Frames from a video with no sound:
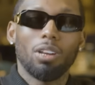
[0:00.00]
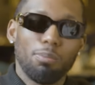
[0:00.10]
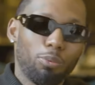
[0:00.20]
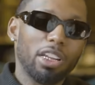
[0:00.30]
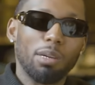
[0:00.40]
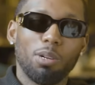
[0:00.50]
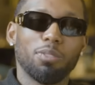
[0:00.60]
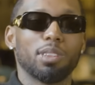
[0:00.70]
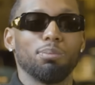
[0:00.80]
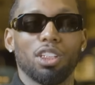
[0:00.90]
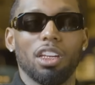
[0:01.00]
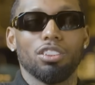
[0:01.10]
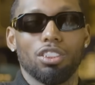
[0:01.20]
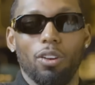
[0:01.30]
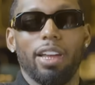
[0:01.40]
you like break him up with some
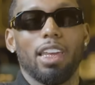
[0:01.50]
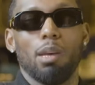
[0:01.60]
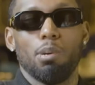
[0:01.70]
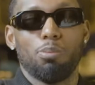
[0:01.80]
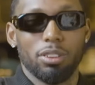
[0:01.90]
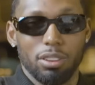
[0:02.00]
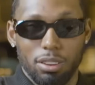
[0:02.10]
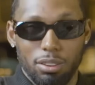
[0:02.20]
change though, like get him a present?